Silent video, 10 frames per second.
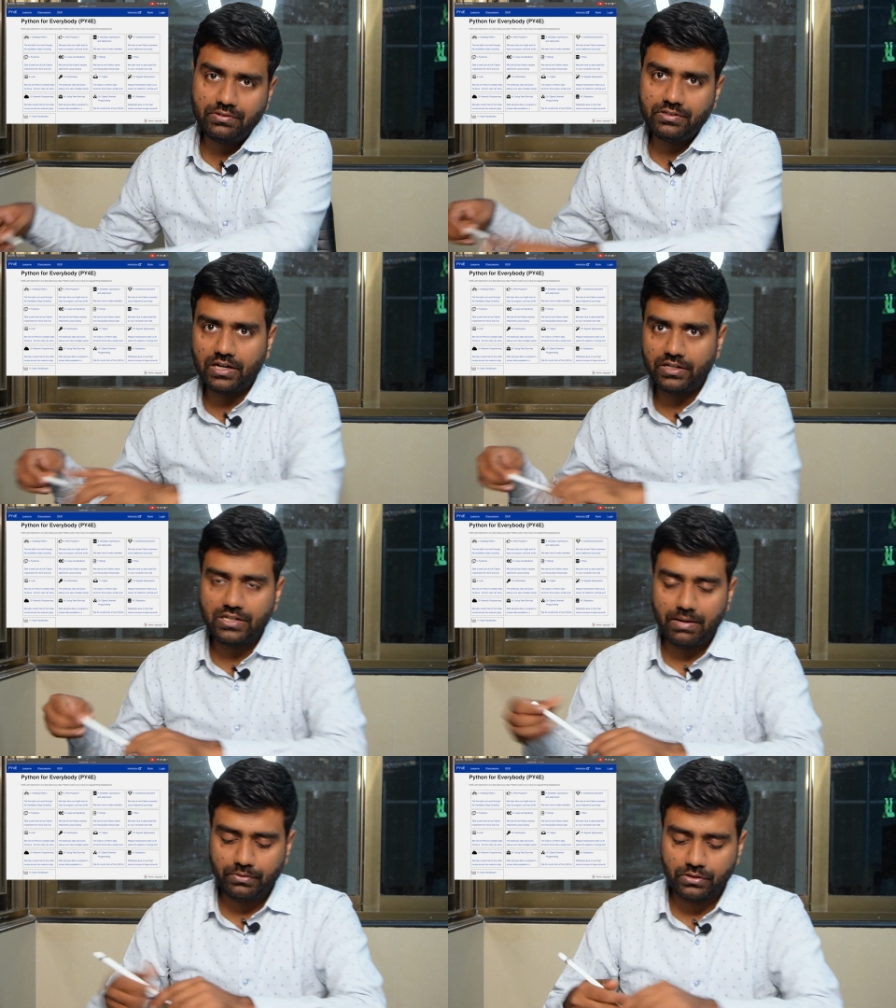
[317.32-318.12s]
third
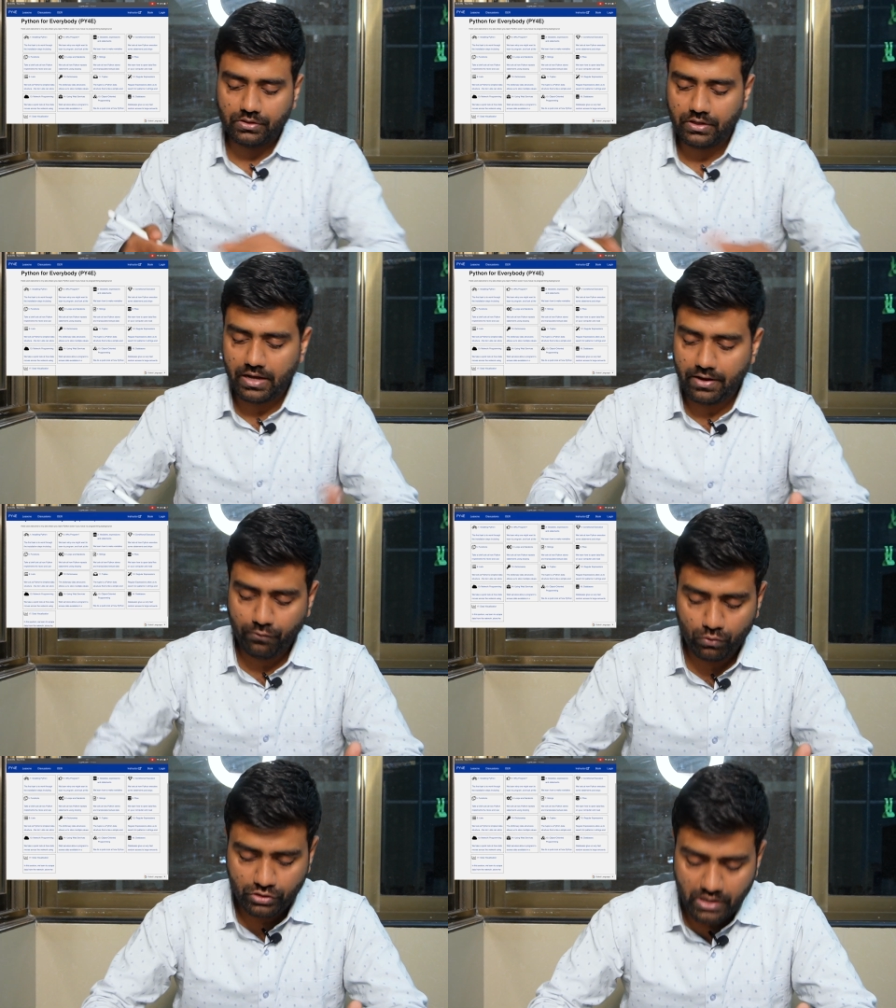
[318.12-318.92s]
chapter and
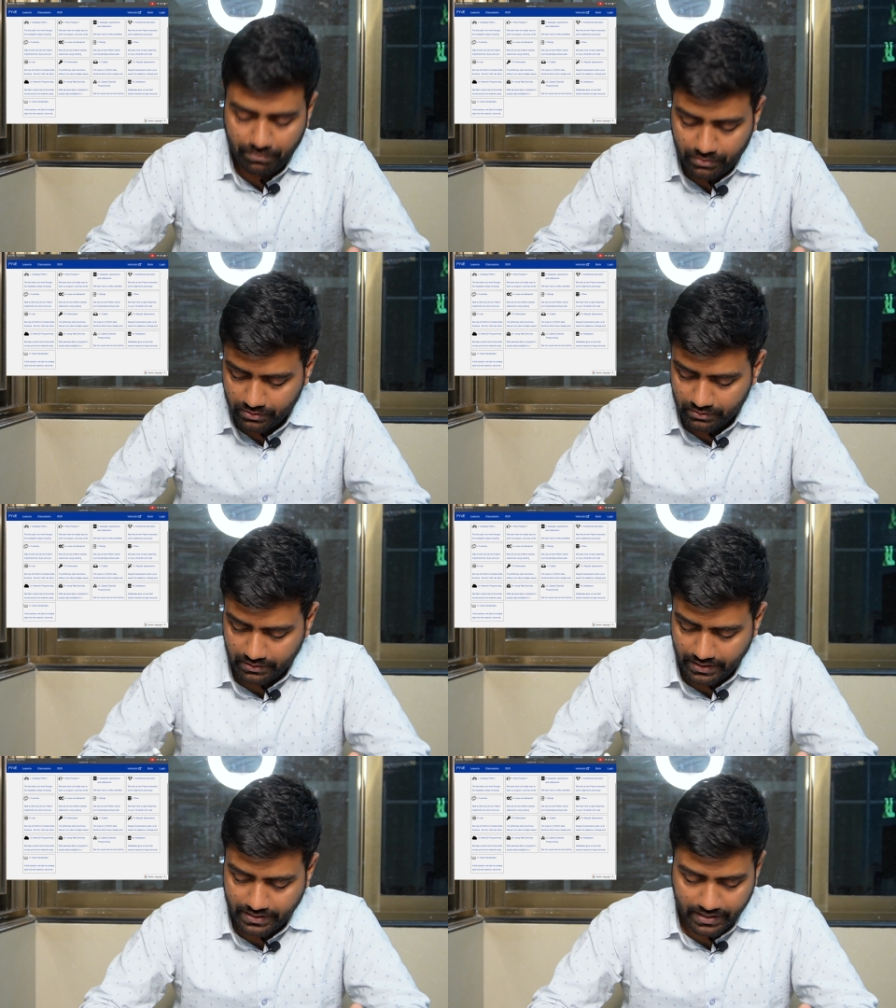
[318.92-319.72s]
fourth chapter,
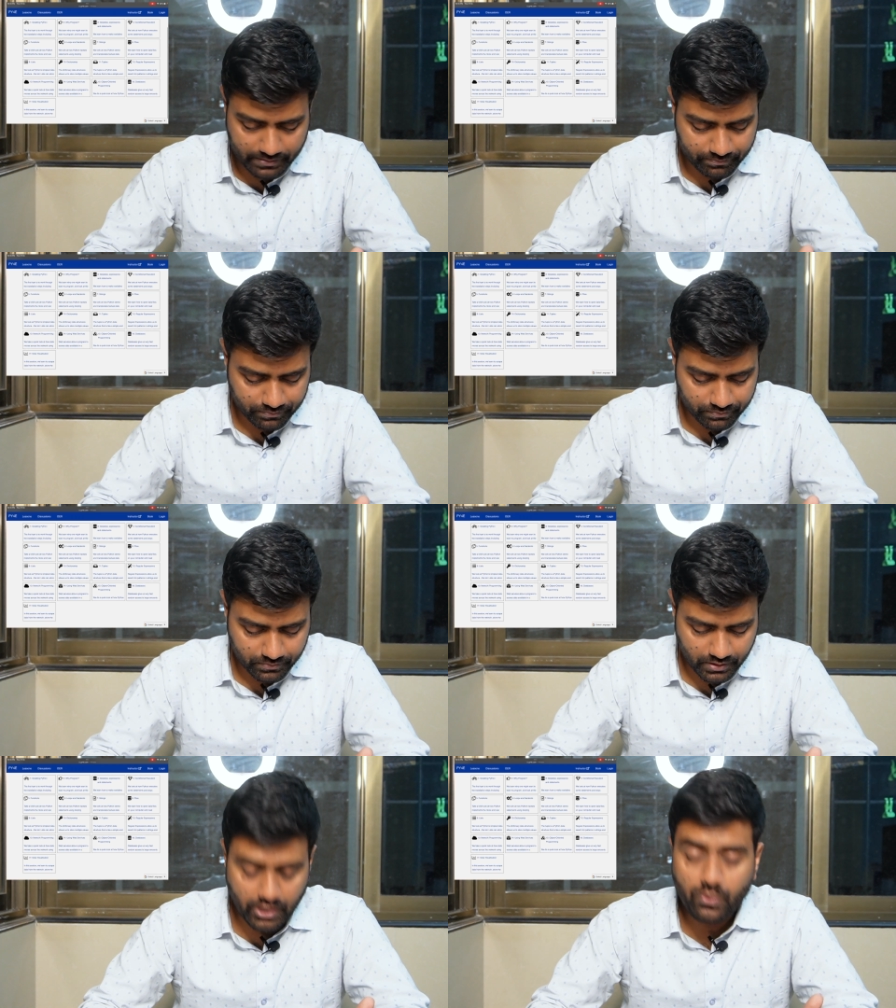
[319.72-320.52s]
like that.
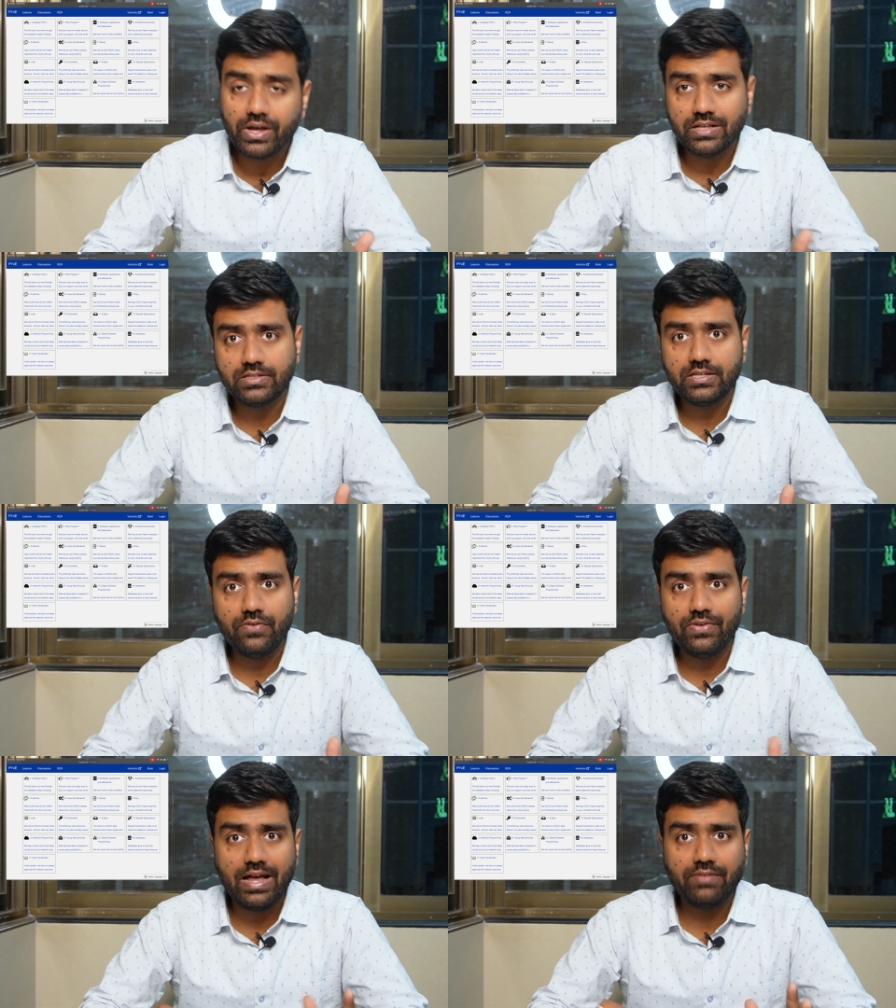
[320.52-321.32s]
Here you can see
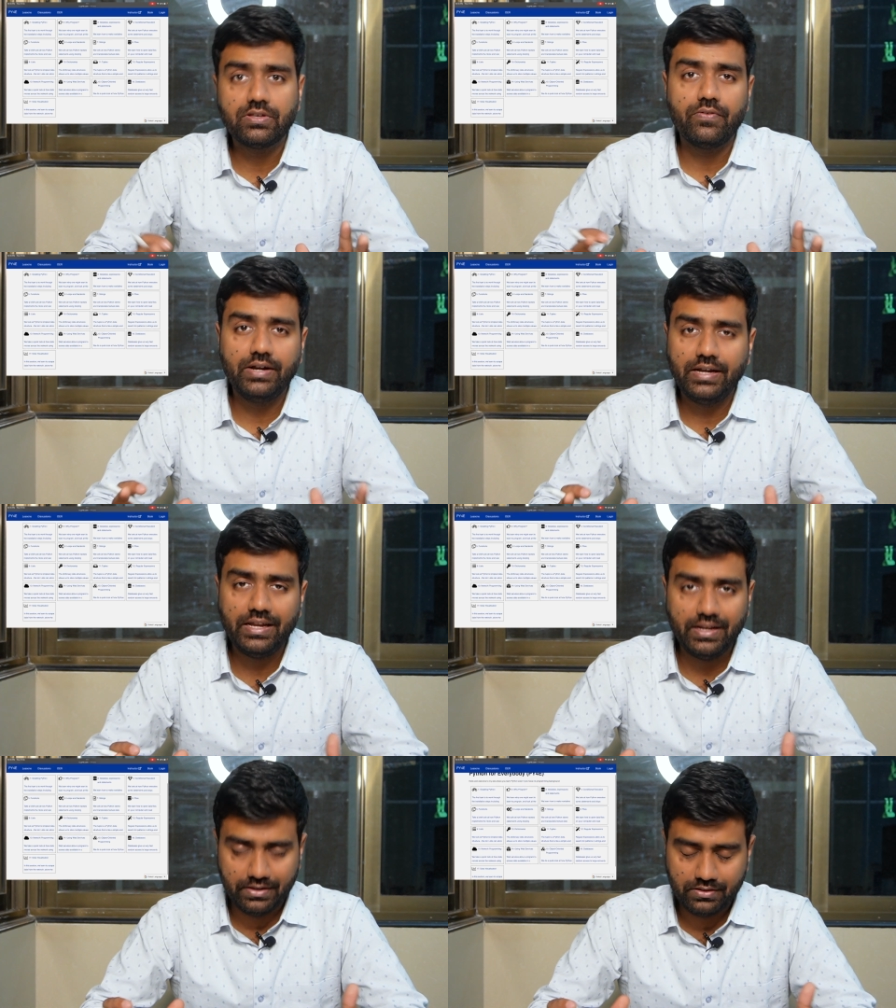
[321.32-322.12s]
we have
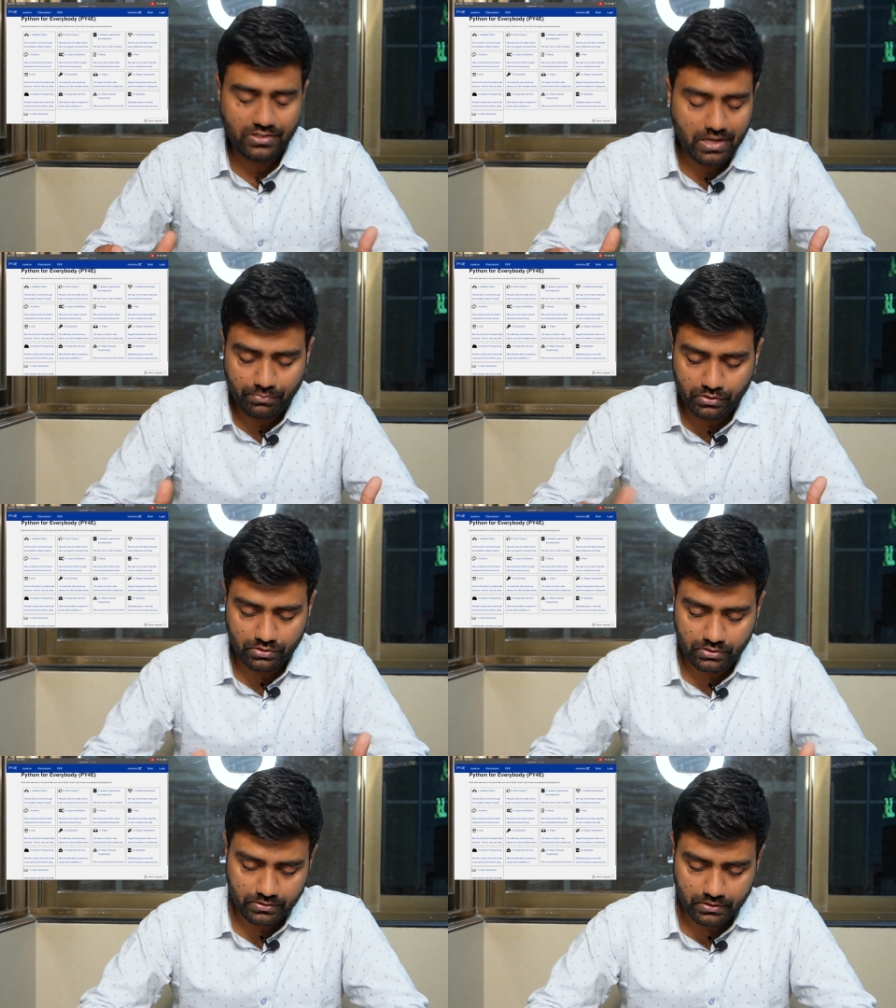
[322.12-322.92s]
17
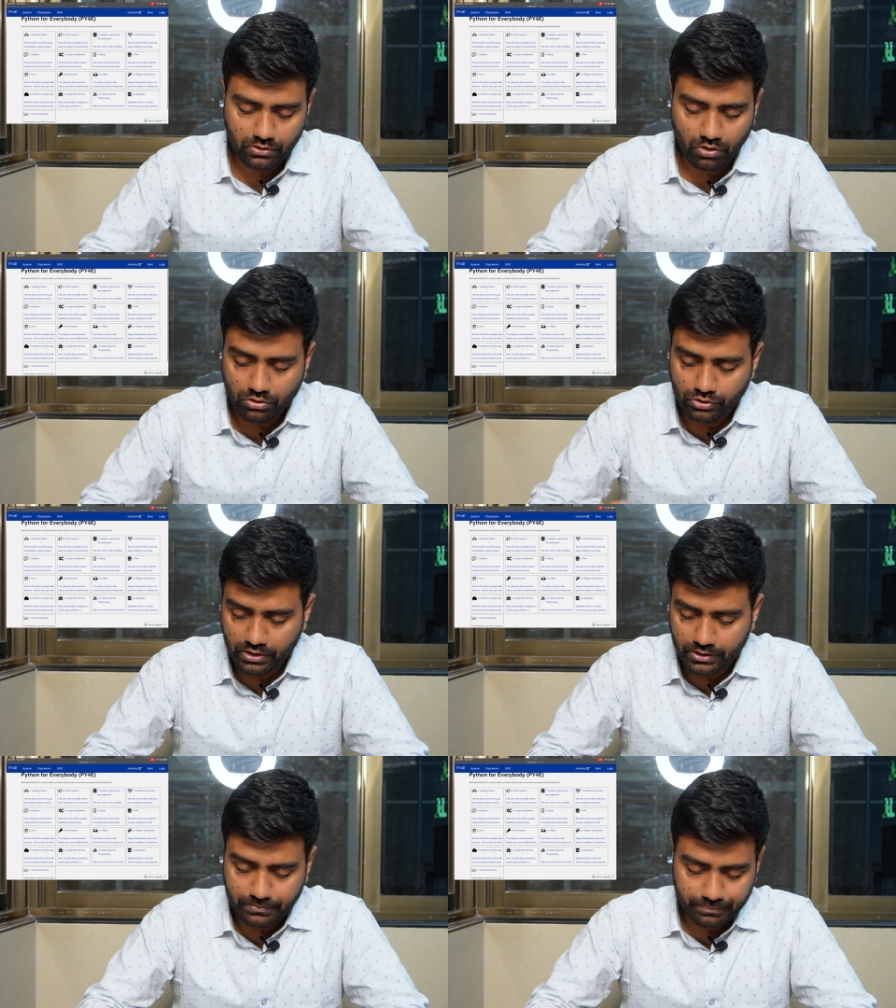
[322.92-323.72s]
chapters in
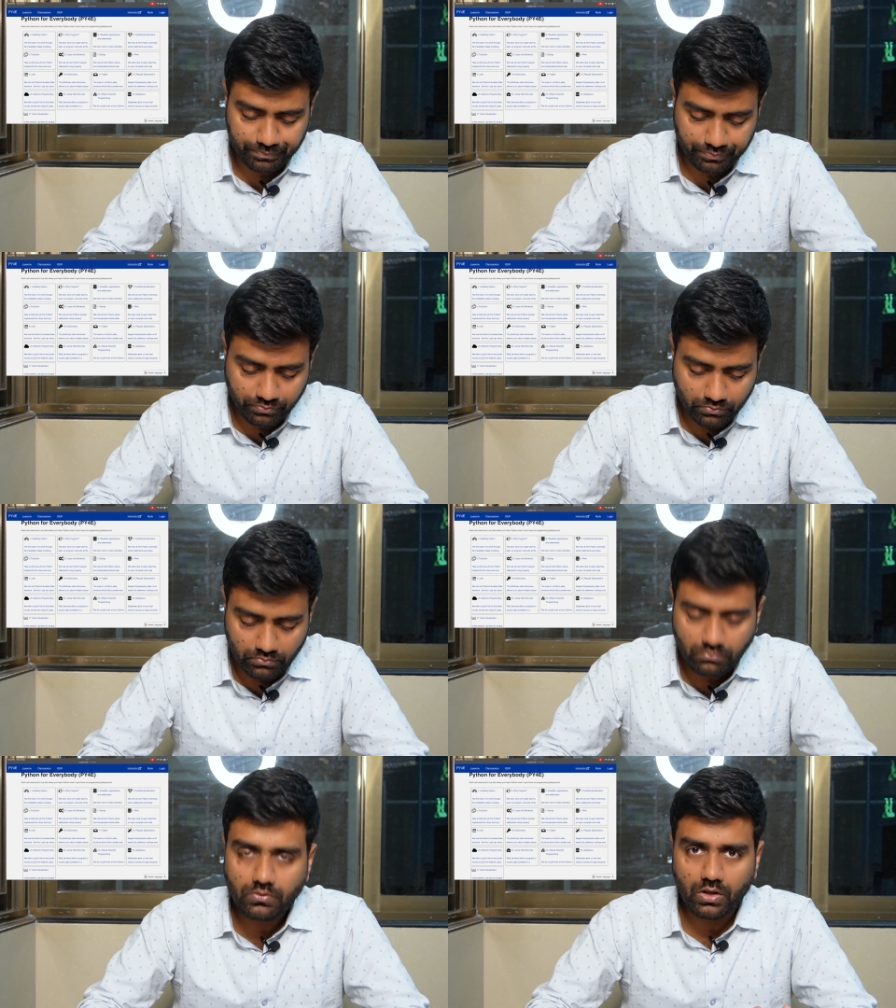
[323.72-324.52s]
altogether.
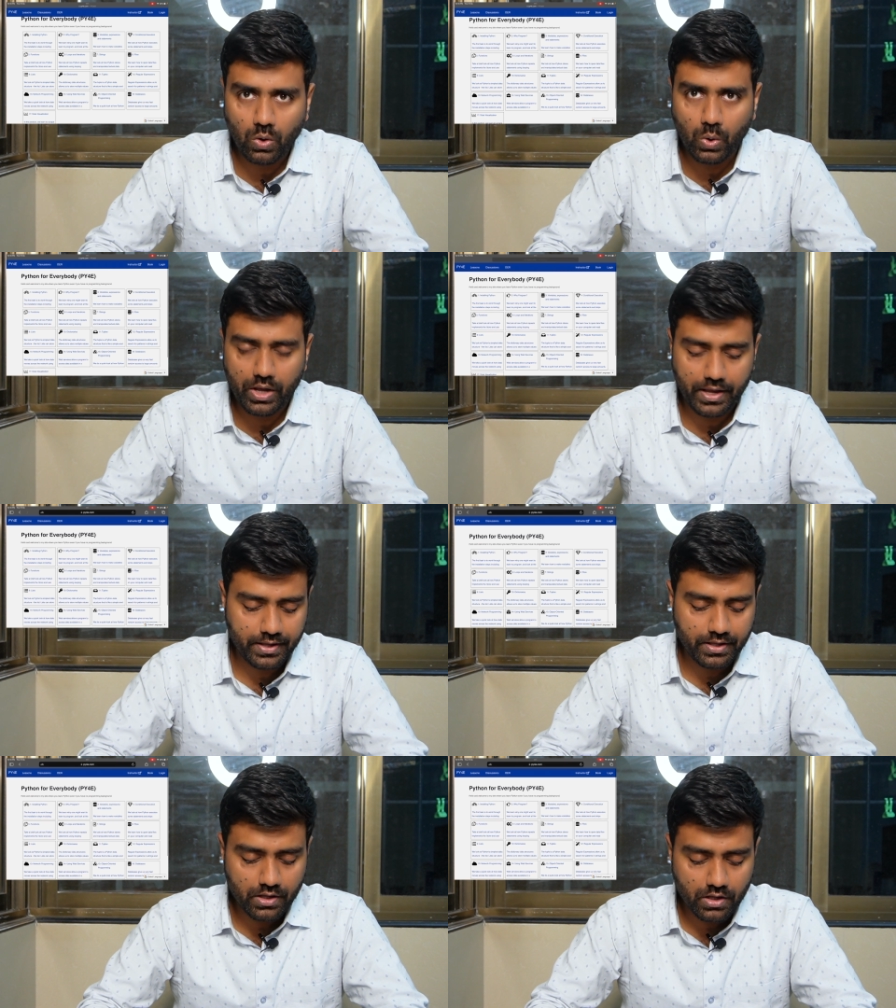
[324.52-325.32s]
Okay,
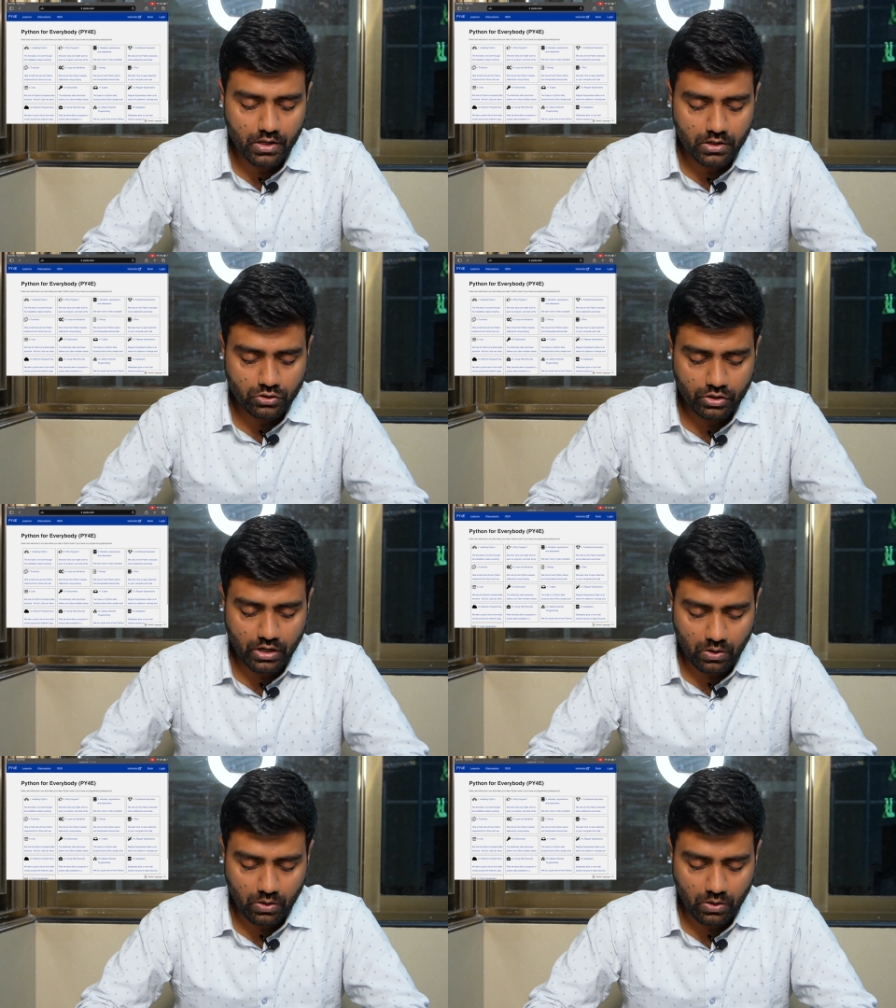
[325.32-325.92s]
so